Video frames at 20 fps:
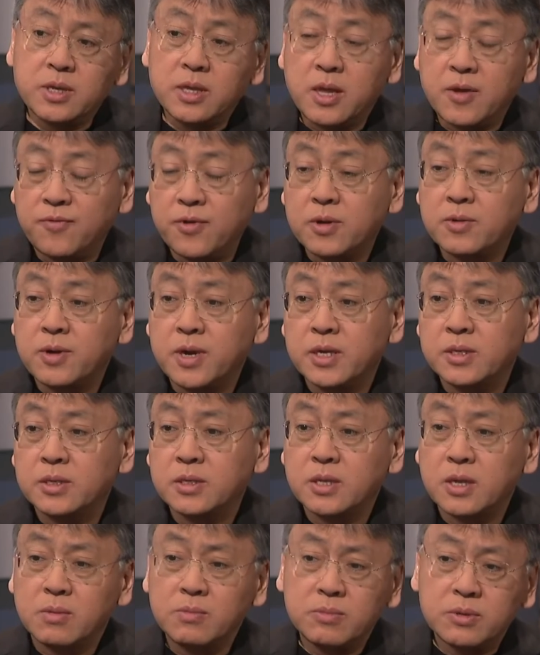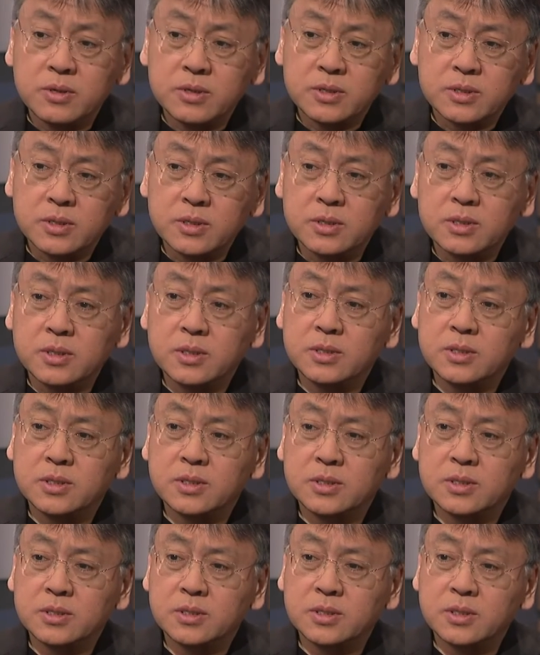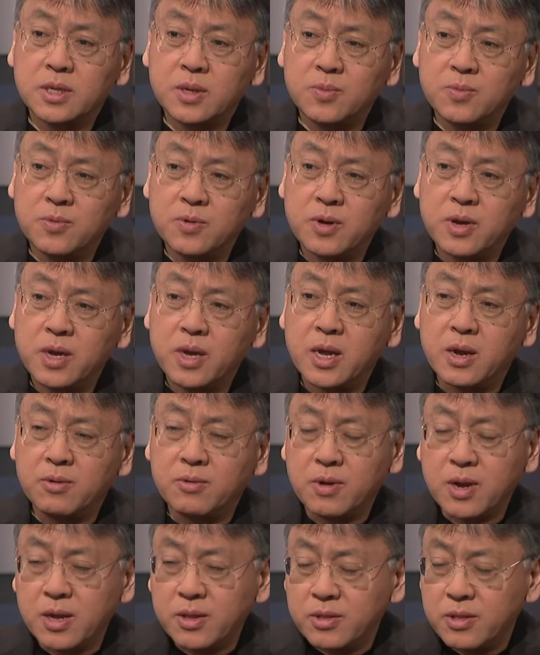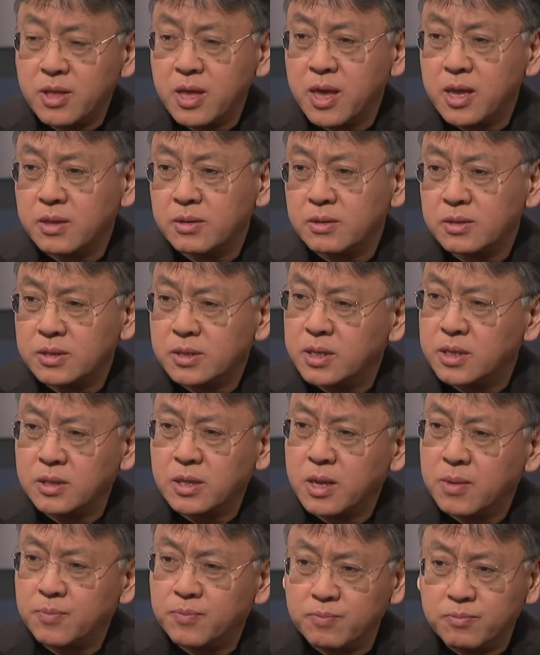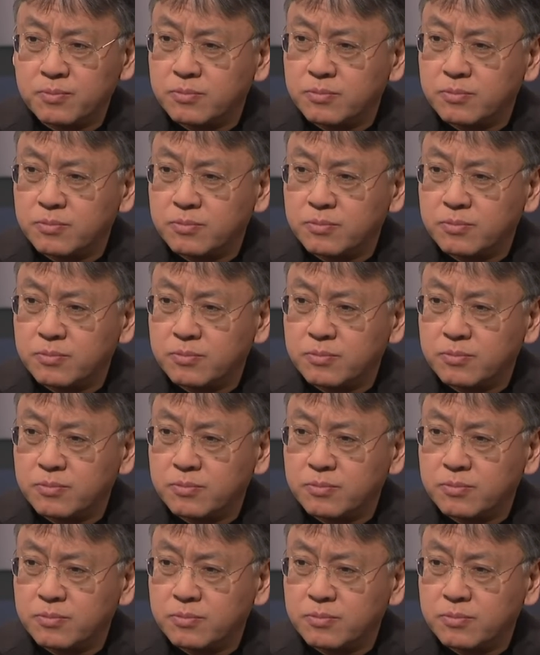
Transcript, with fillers: in ever greater numbers, and somewhere around then, in that,